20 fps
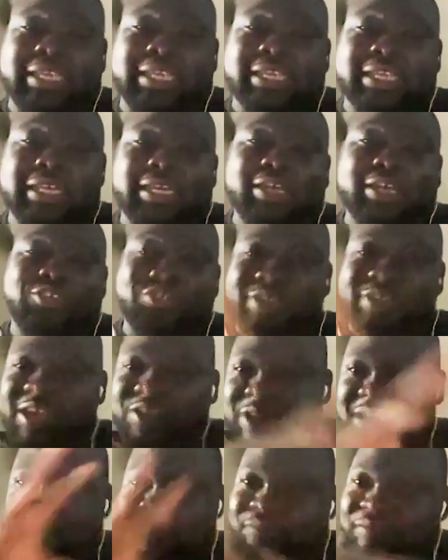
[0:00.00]
in so that you
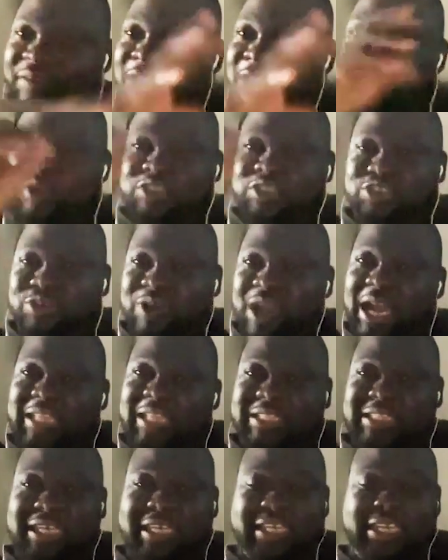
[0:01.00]
can factor it to your
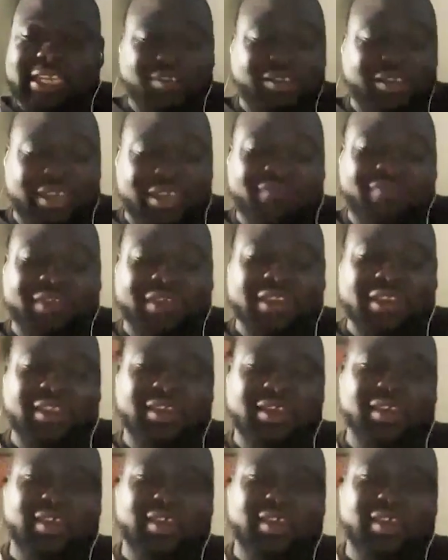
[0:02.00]
answer that you're giving.